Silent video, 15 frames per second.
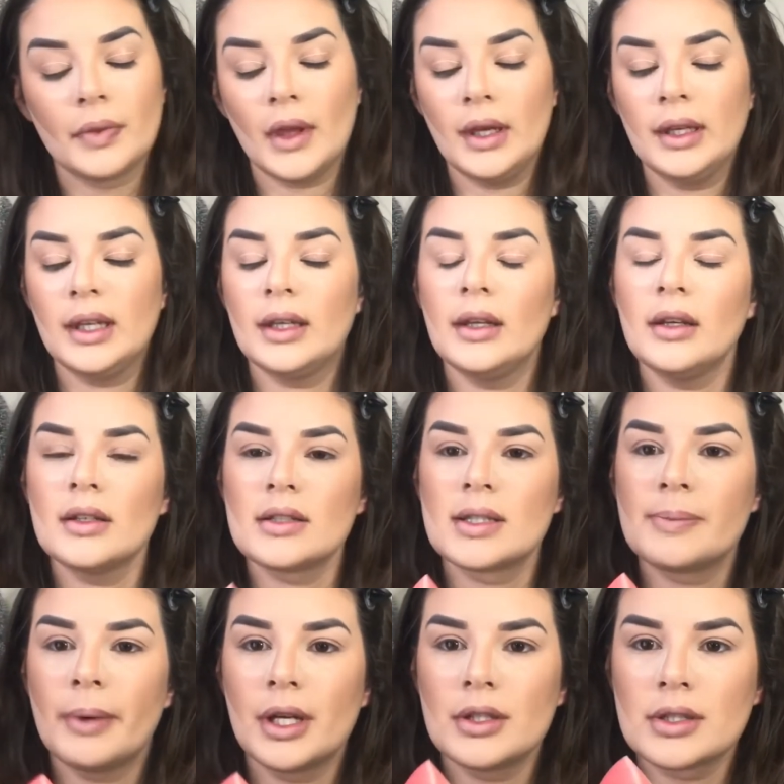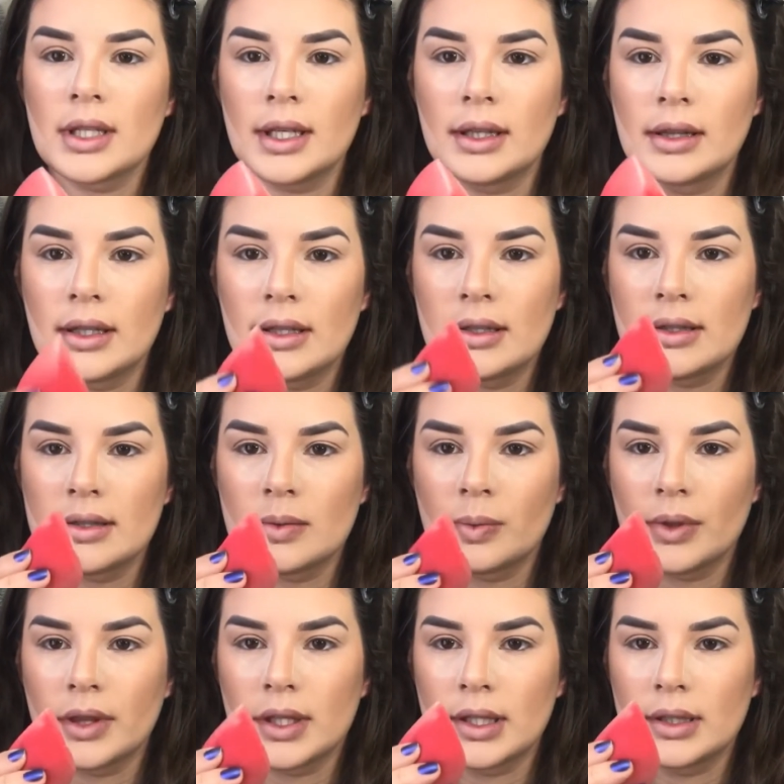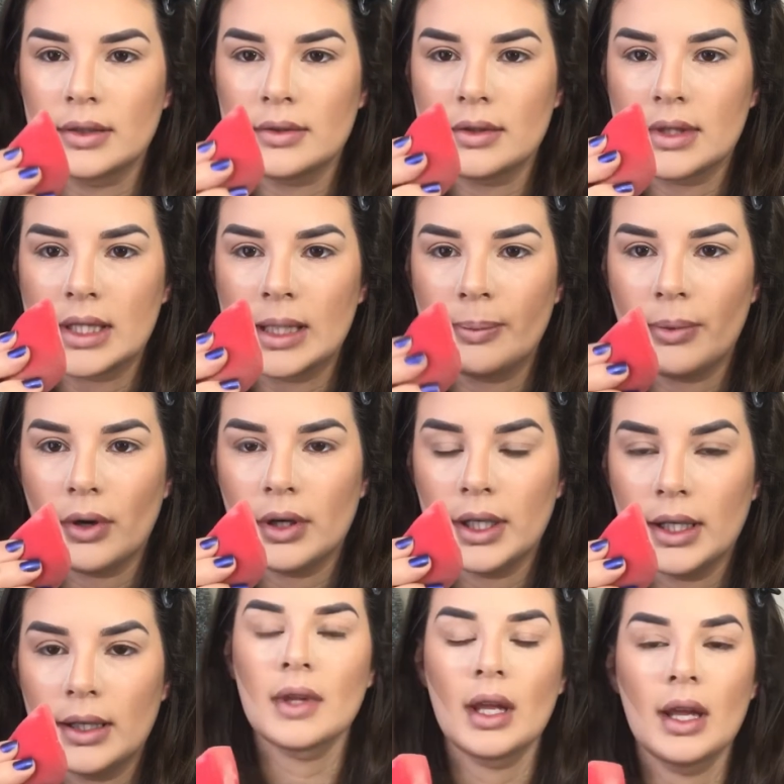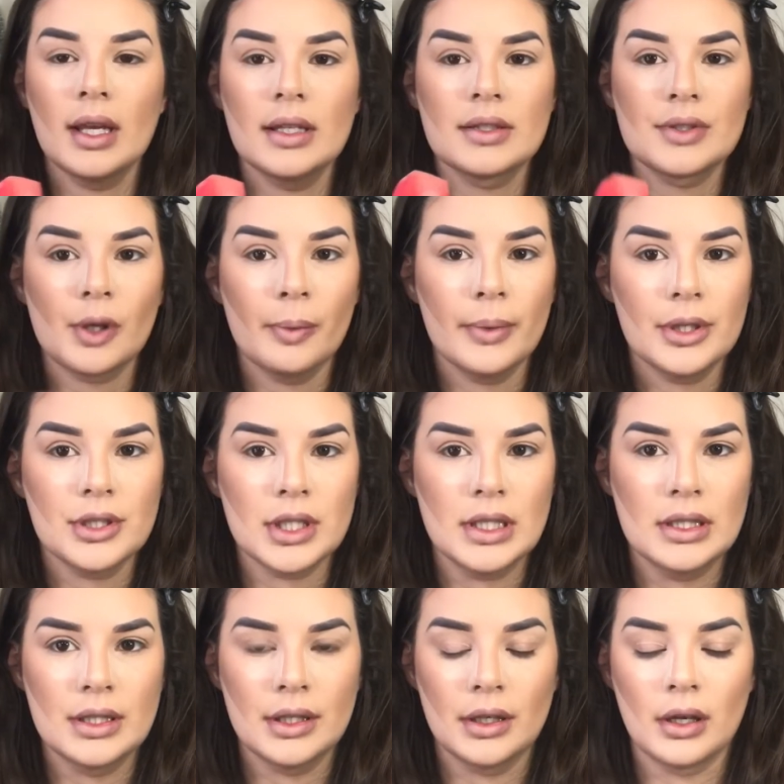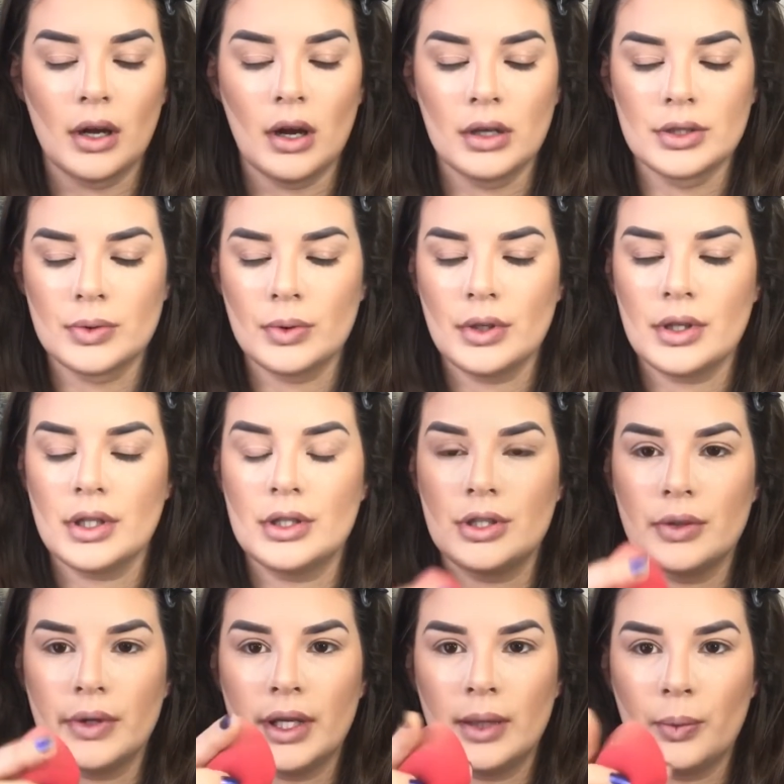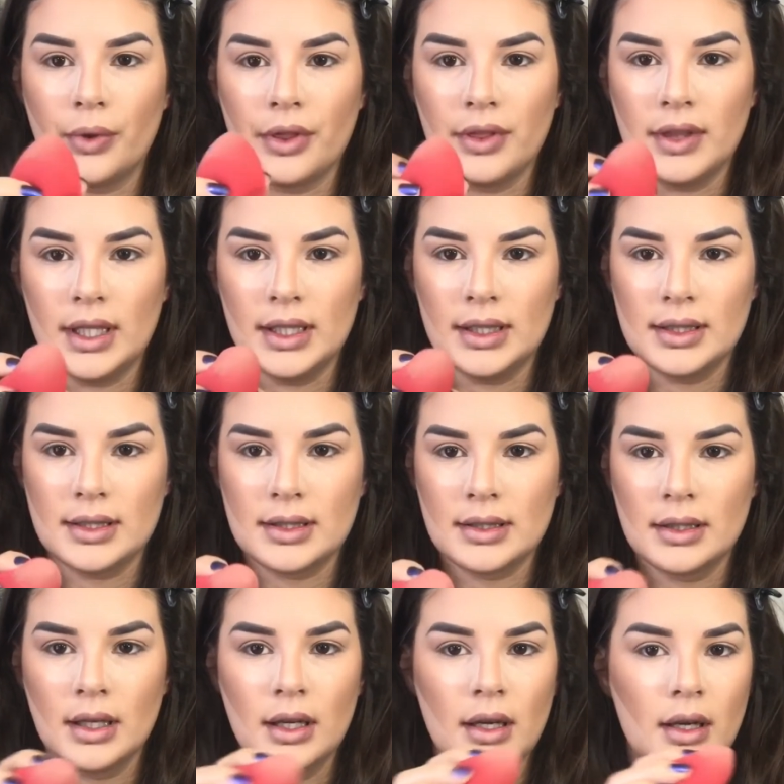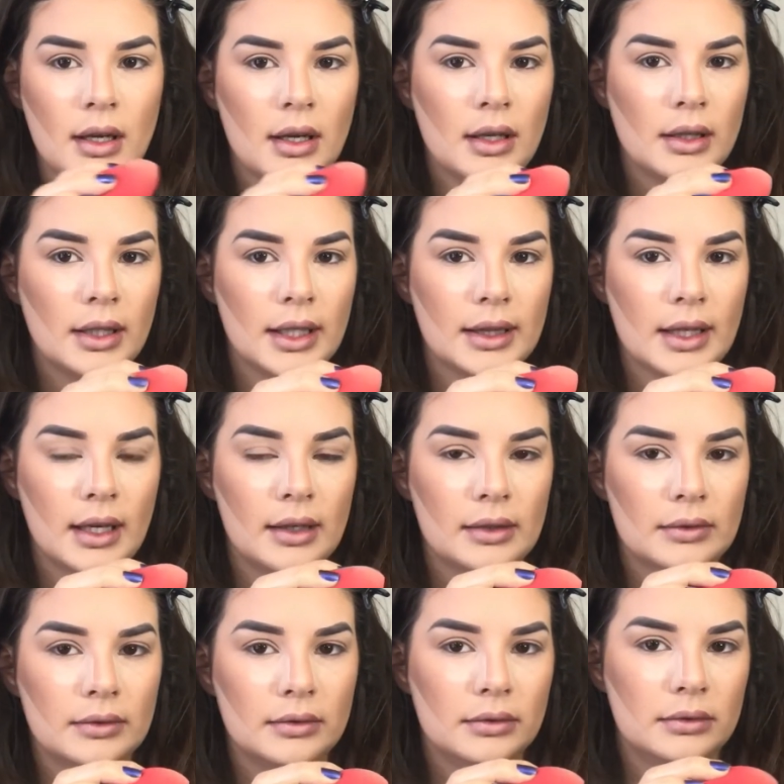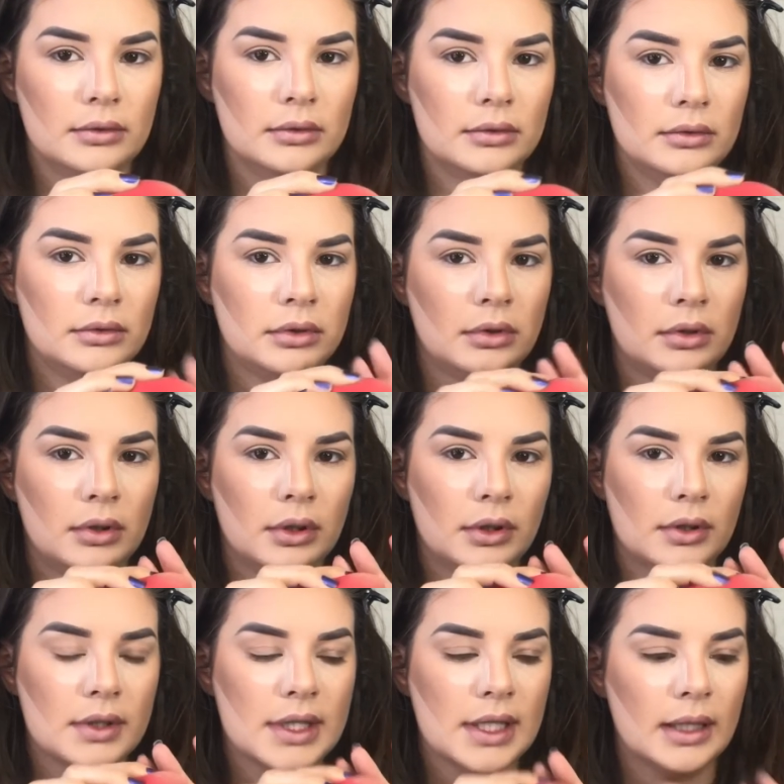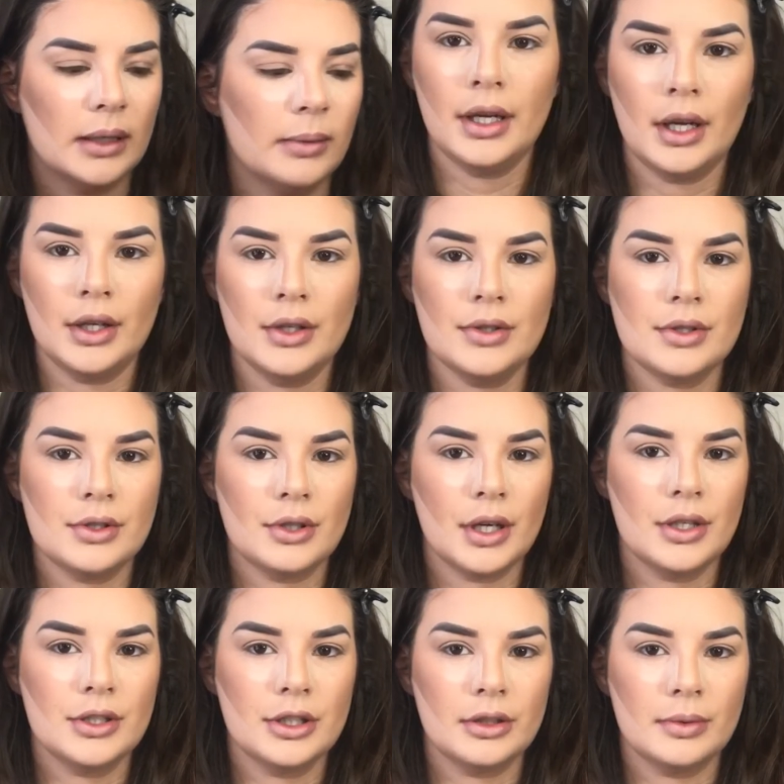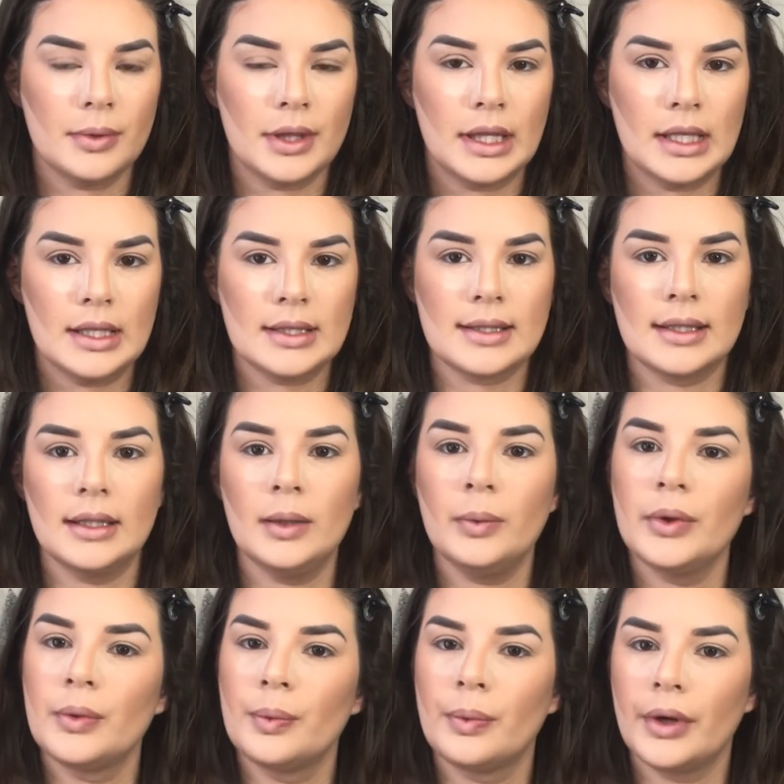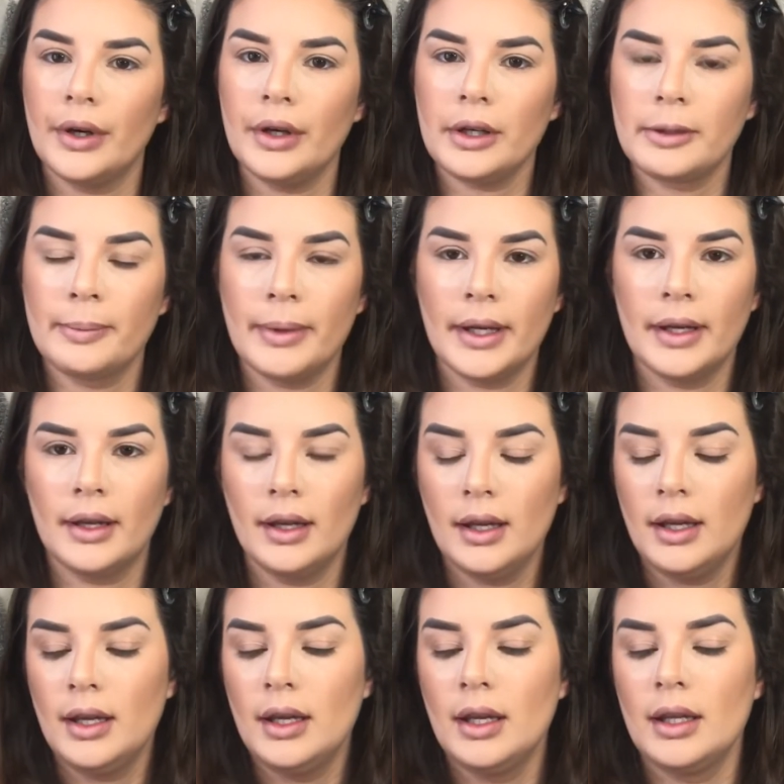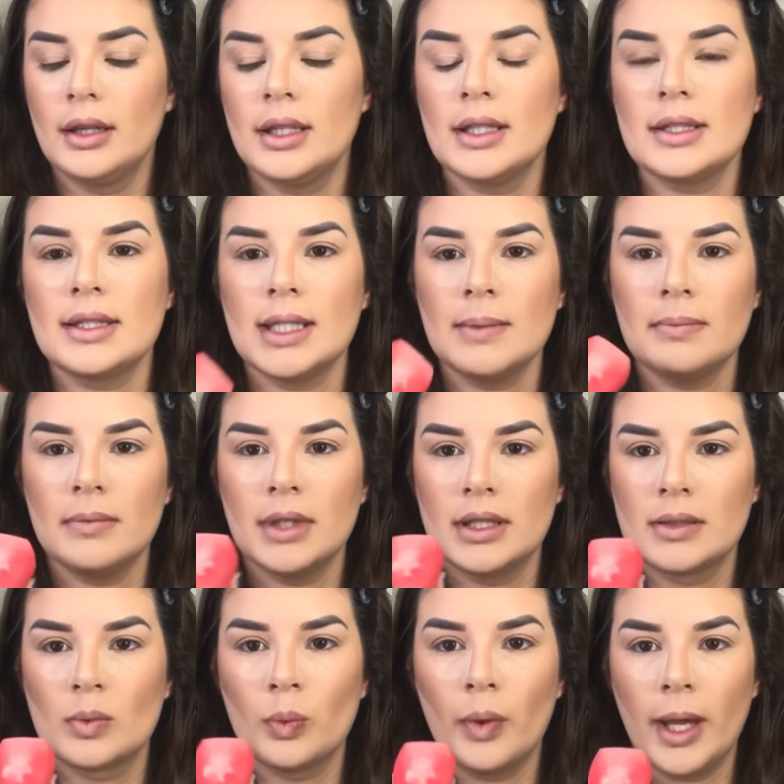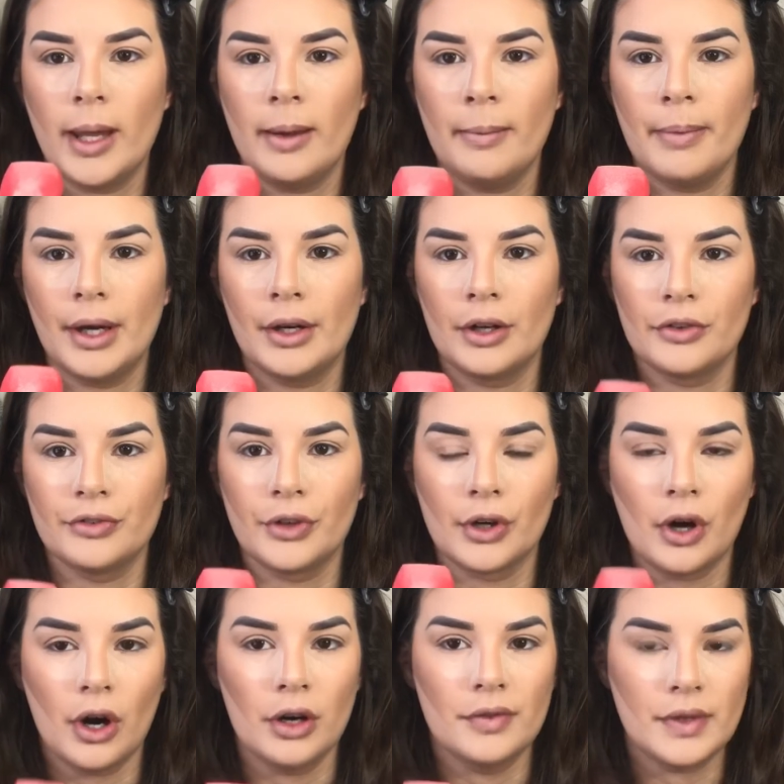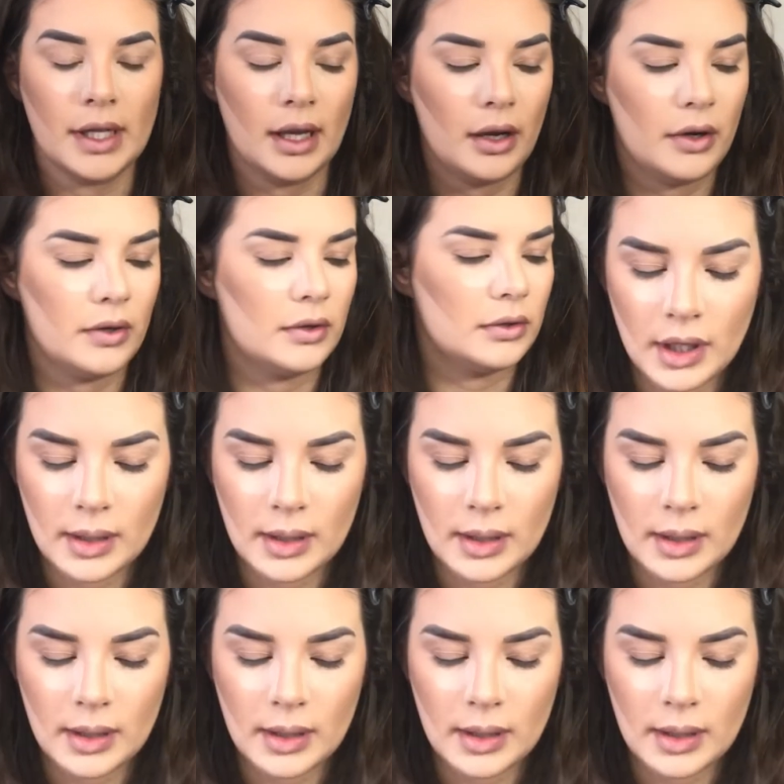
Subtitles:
And getting a sponge like this with a tip on it is so much easier to contour than doing it with this, like that little tip. I used to try and do it with this and it would work, but this is way better for carving out.